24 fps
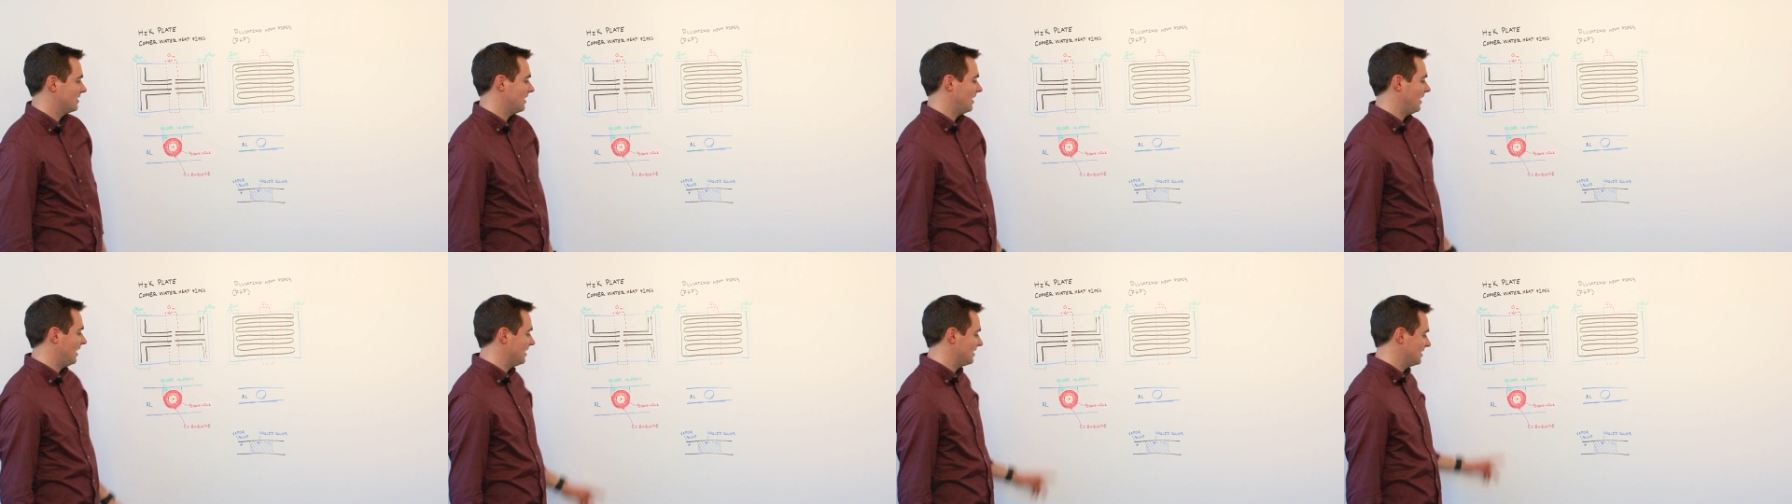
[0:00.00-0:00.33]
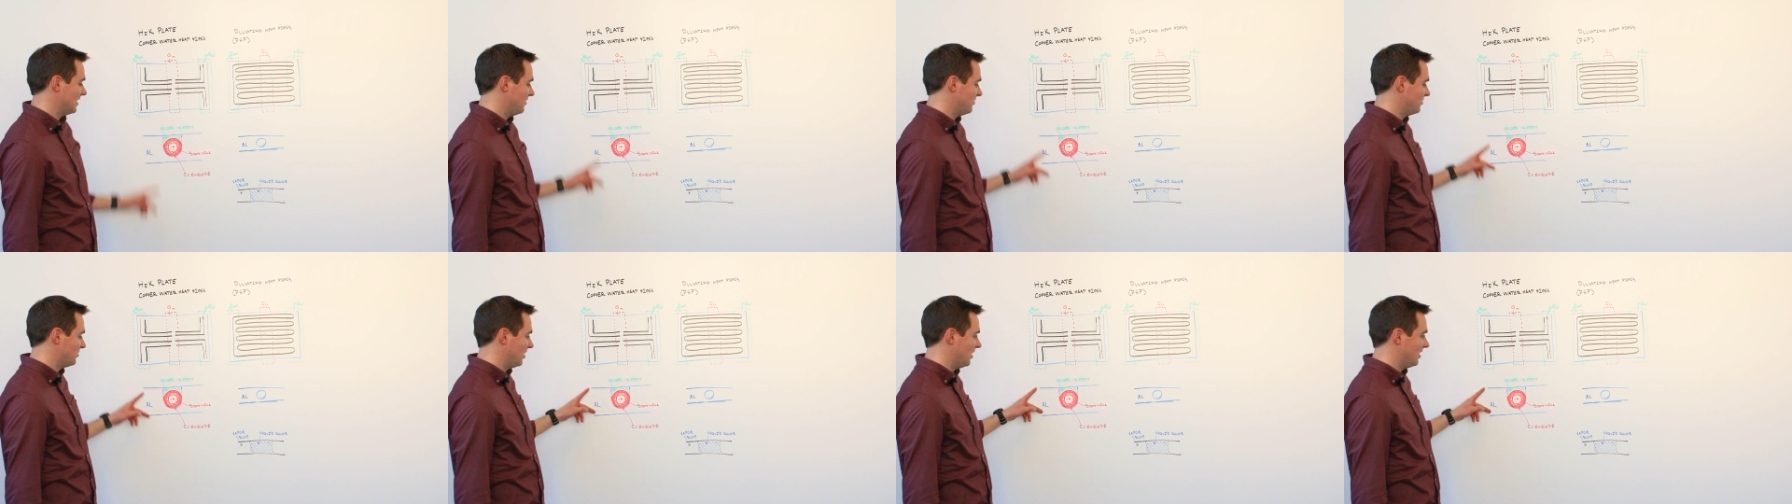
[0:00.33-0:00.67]
as I've
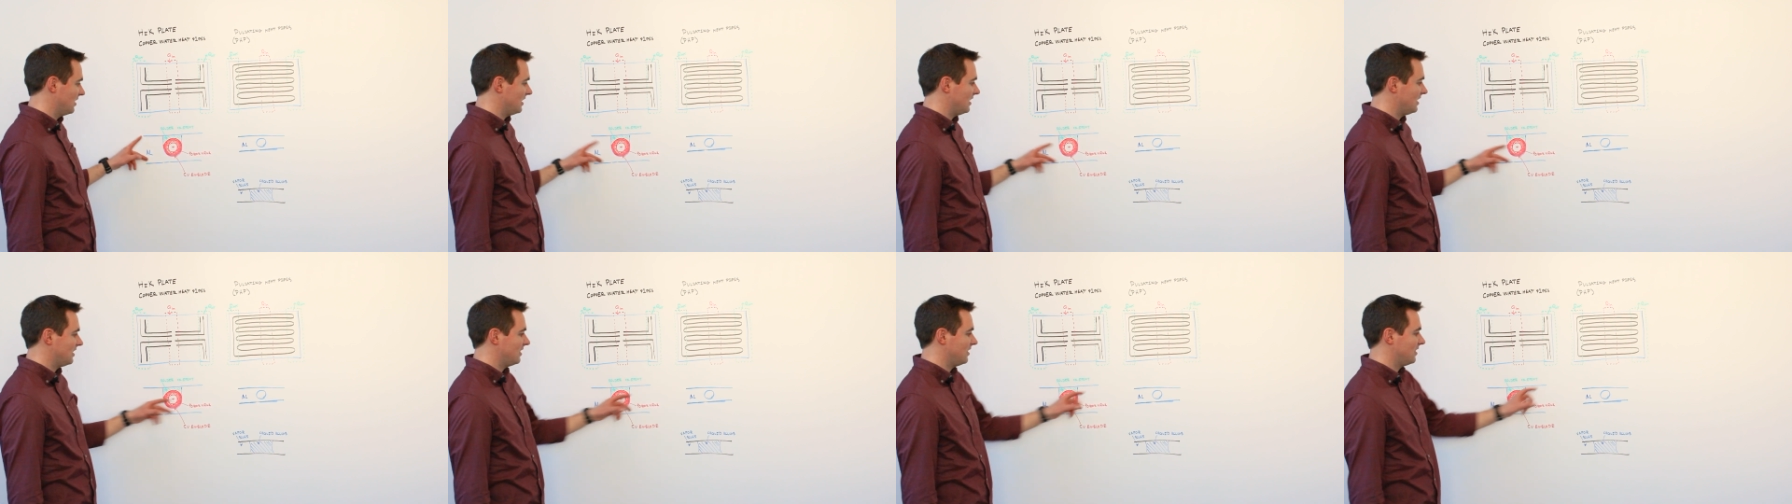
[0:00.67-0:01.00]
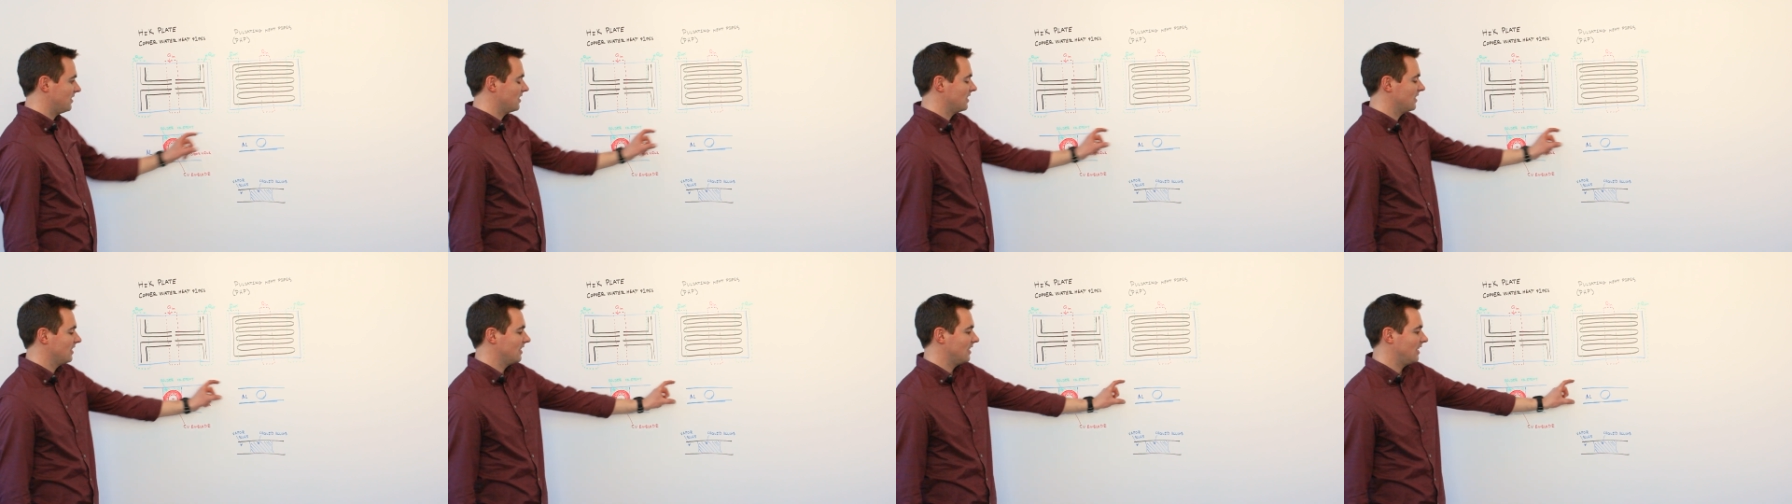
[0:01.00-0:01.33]
drawn here,
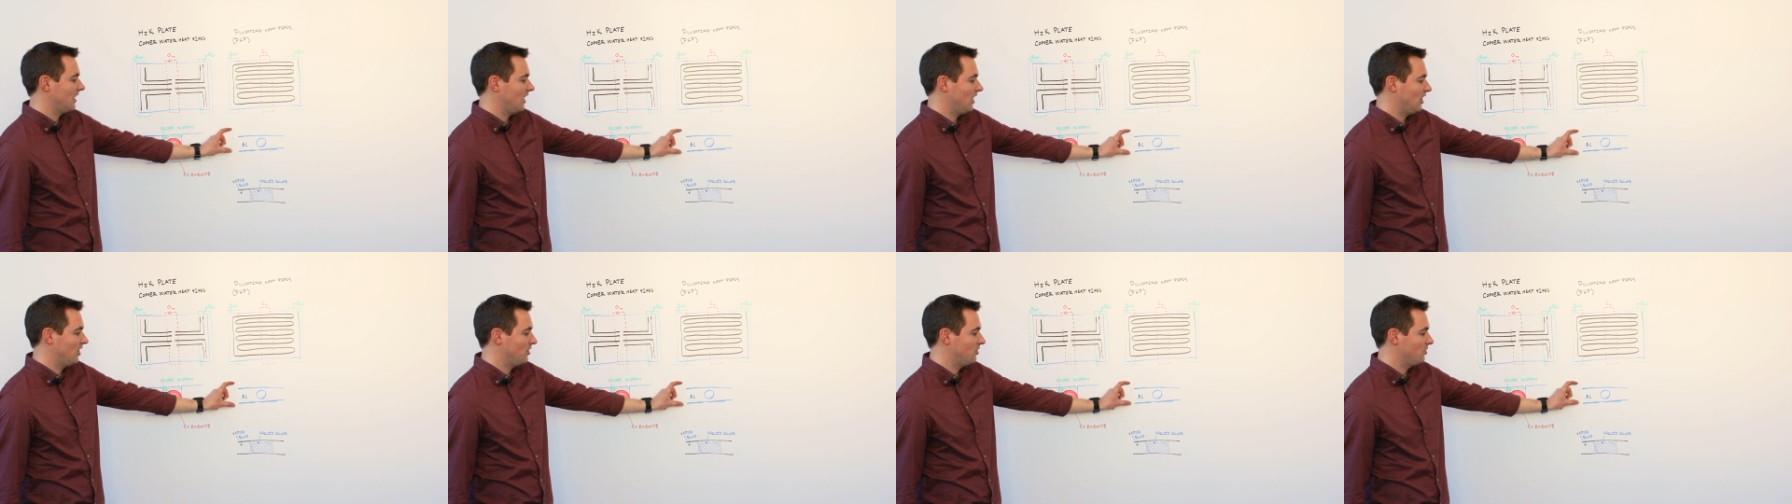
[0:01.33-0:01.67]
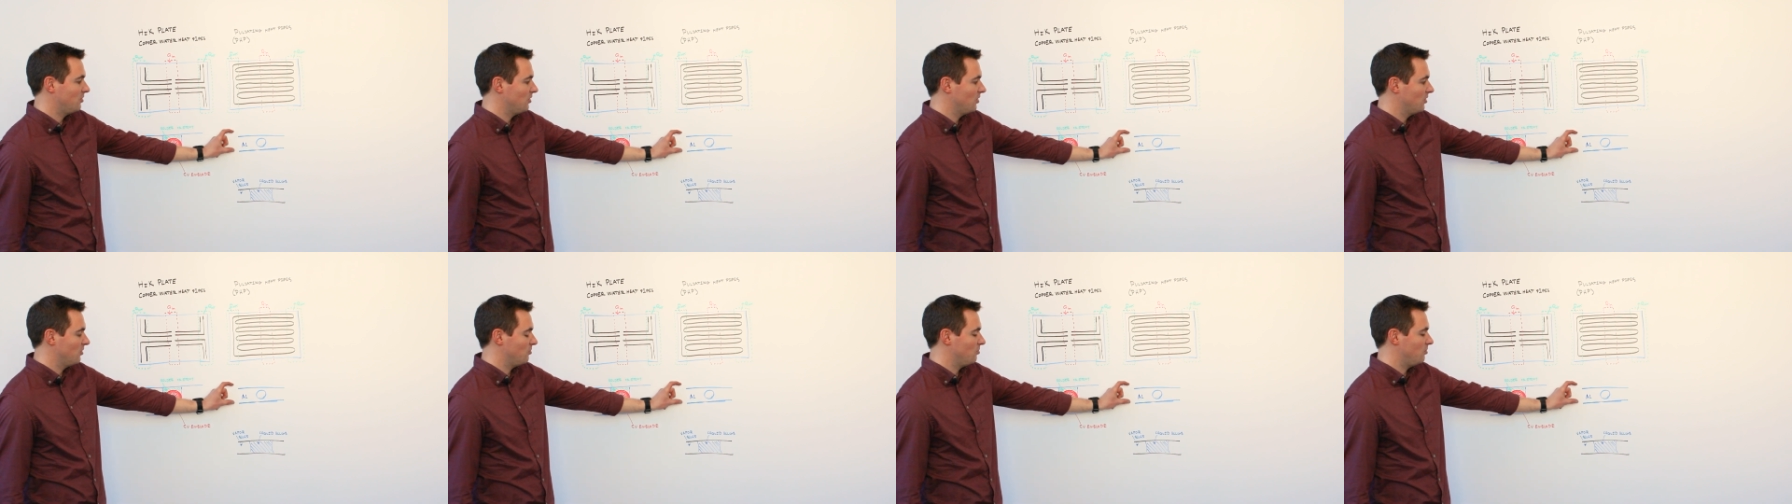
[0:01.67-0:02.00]
can
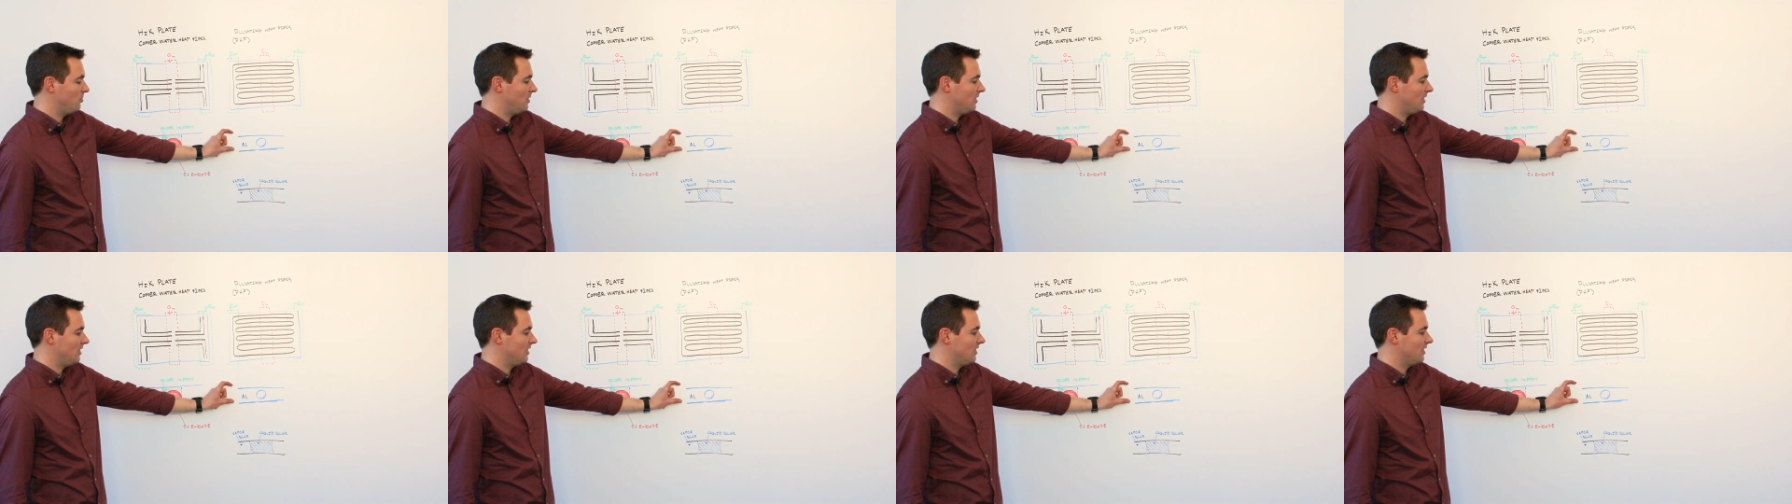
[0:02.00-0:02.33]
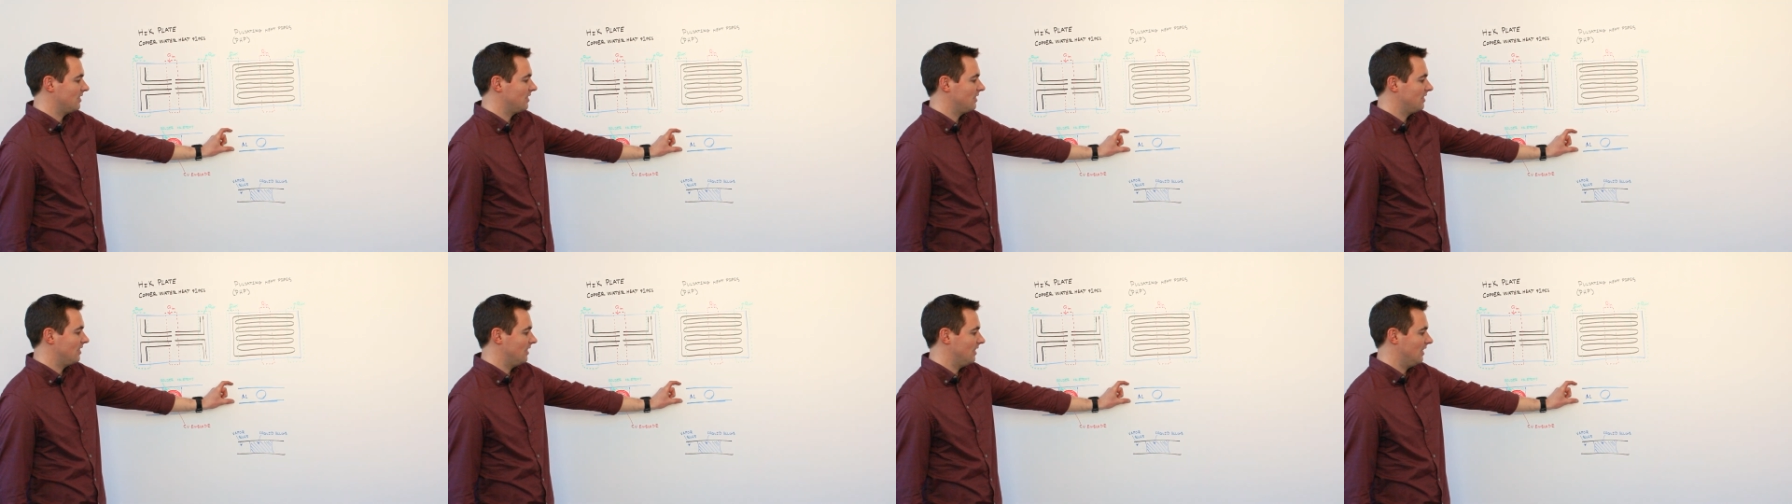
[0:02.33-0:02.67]
be
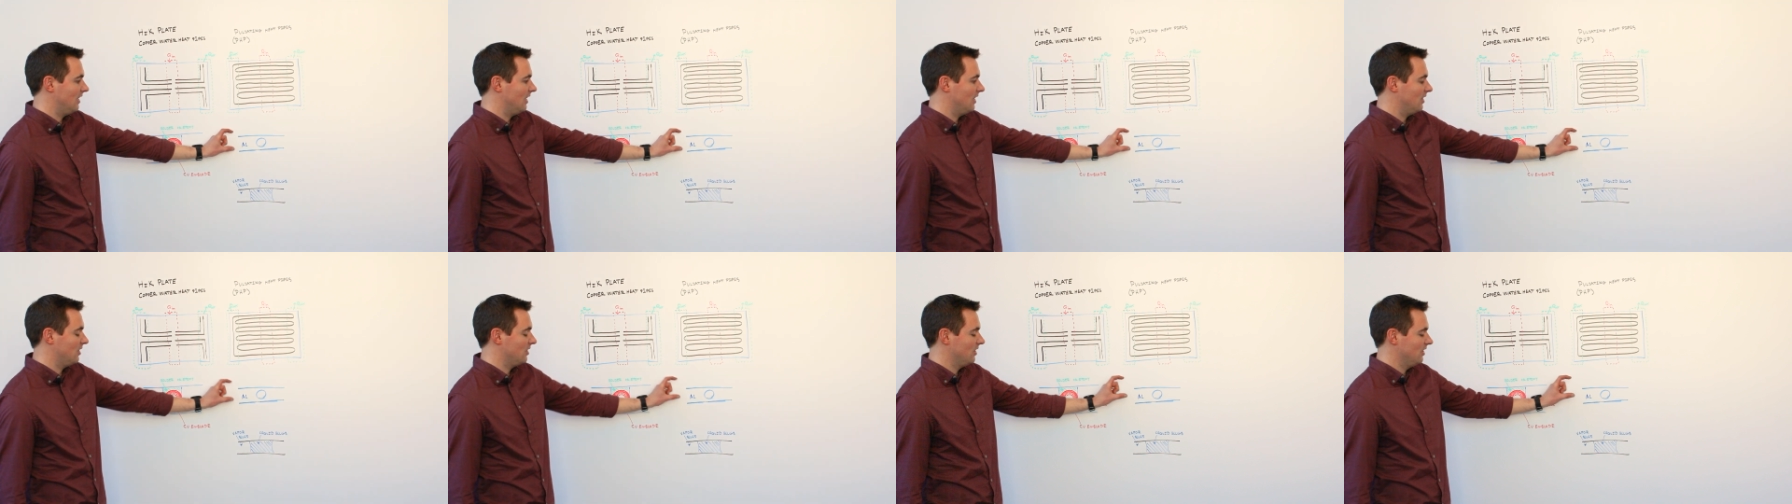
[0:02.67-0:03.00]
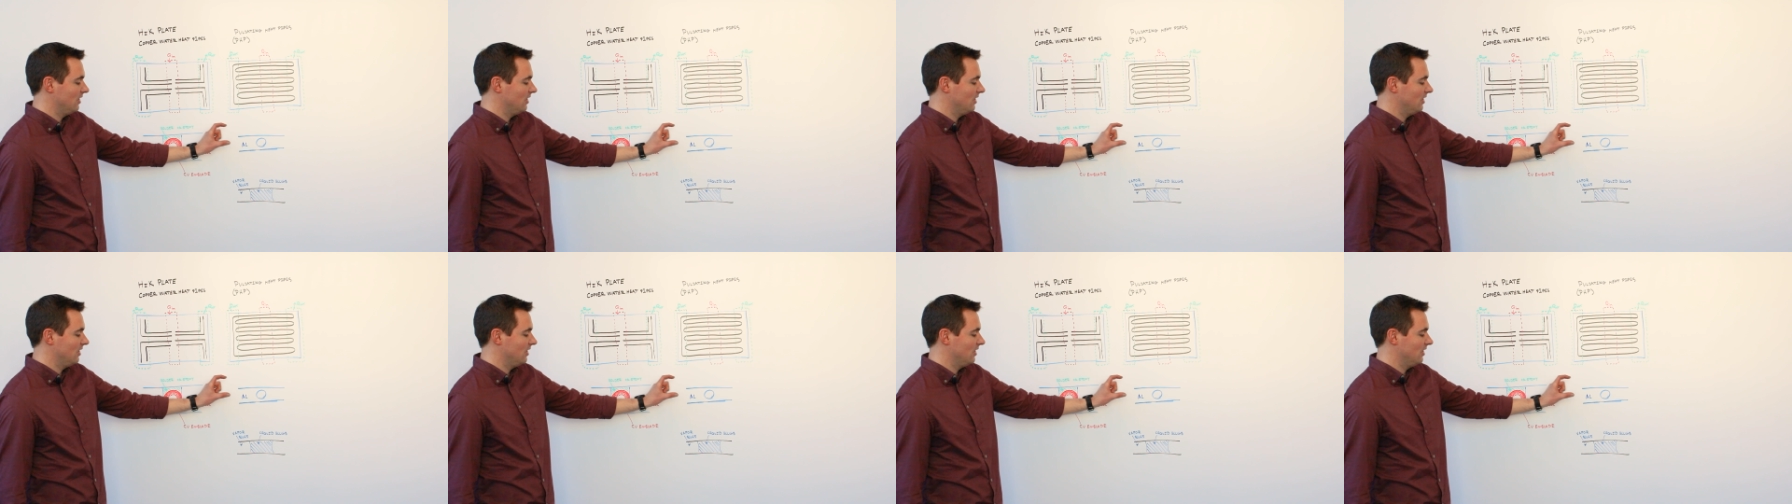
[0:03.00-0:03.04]
uh,